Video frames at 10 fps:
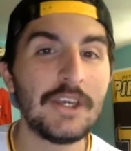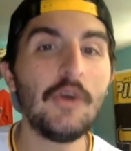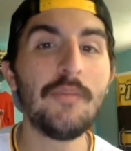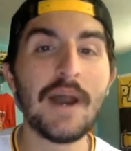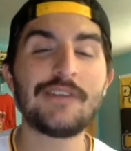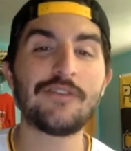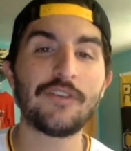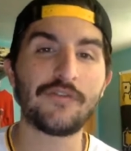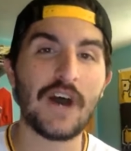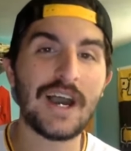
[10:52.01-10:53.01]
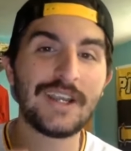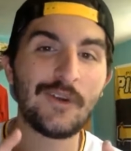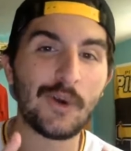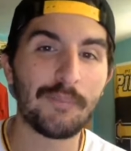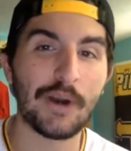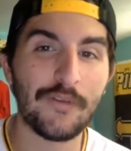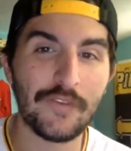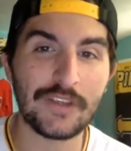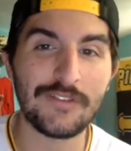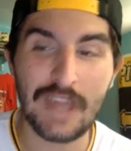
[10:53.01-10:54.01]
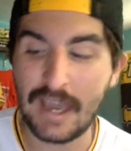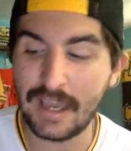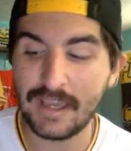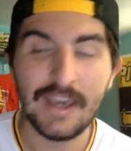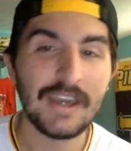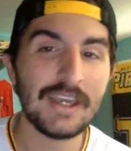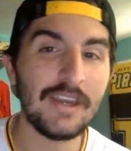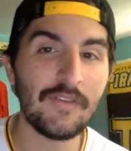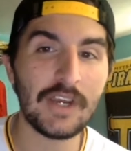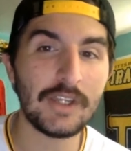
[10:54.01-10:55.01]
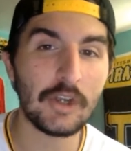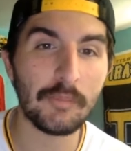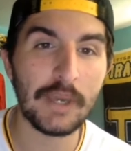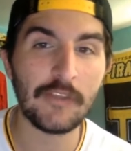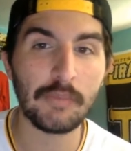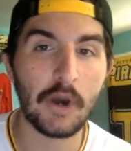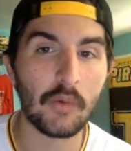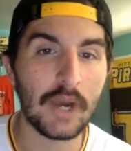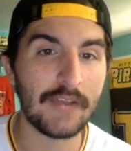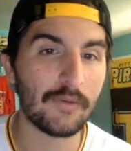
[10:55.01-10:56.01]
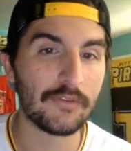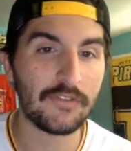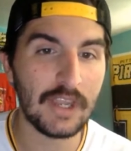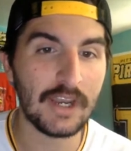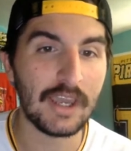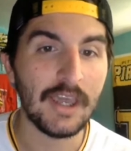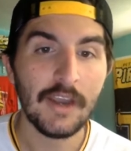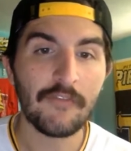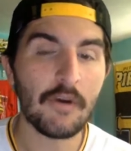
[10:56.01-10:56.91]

You might just find your perfect stay even in your baseball rival city.